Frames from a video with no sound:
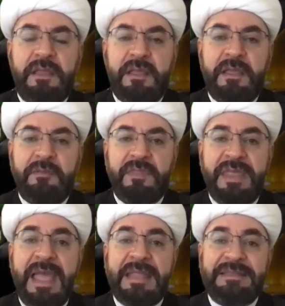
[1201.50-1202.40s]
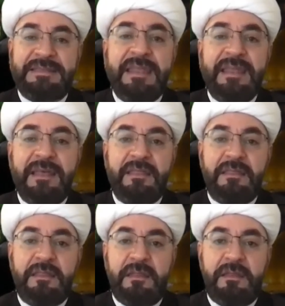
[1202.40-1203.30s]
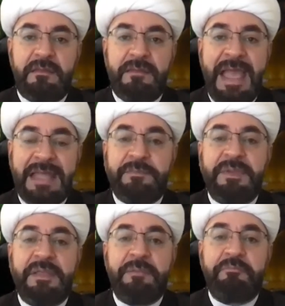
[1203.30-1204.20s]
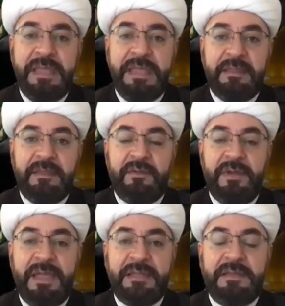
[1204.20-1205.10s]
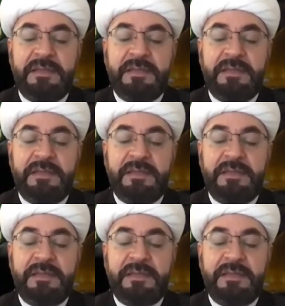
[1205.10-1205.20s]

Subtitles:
the antenna had to be big, right?